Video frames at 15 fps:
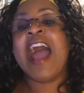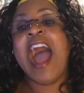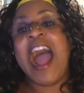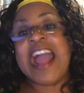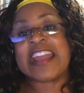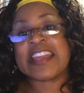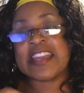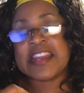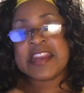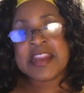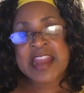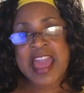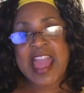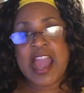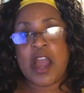I can
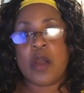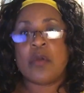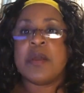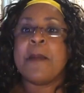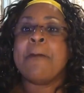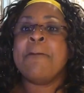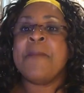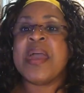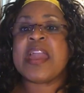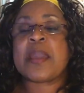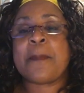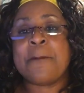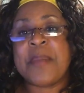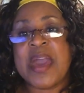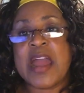now
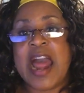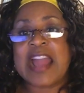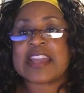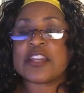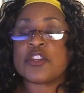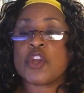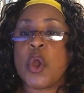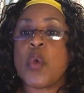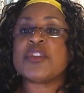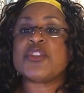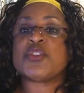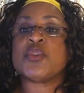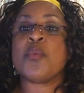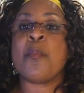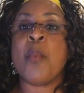I can go and
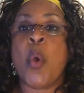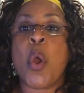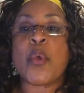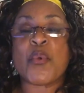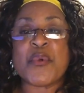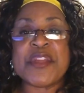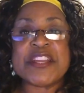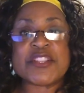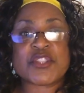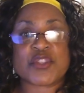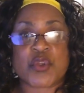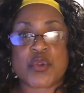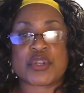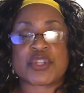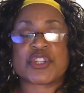do more
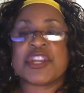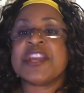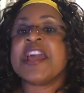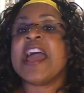research